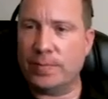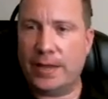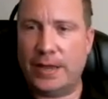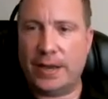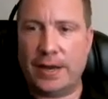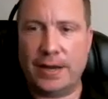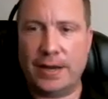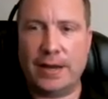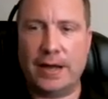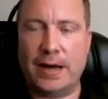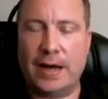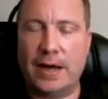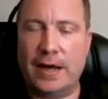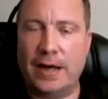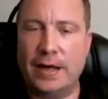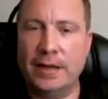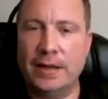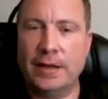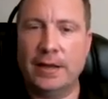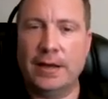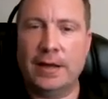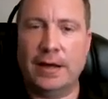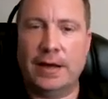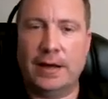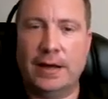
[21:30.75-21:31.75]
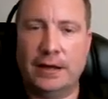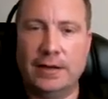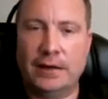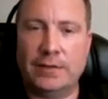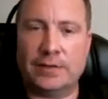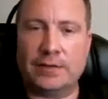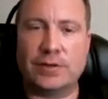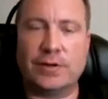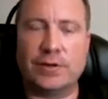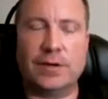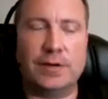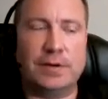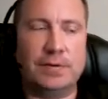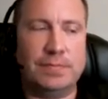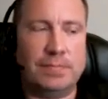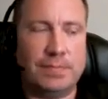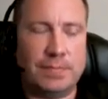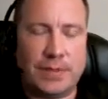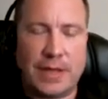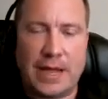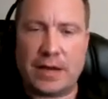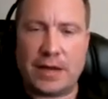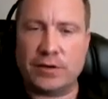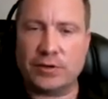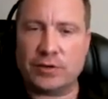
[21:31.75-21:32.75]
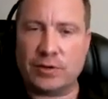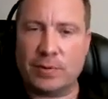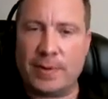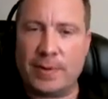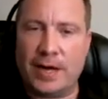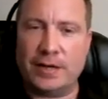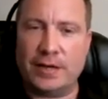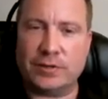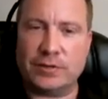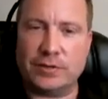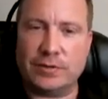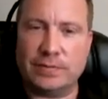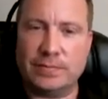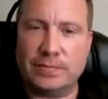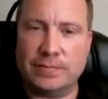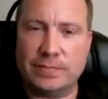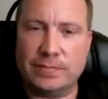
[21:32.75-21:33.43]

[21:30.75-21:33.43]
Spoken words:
and it's good. Thank you so much.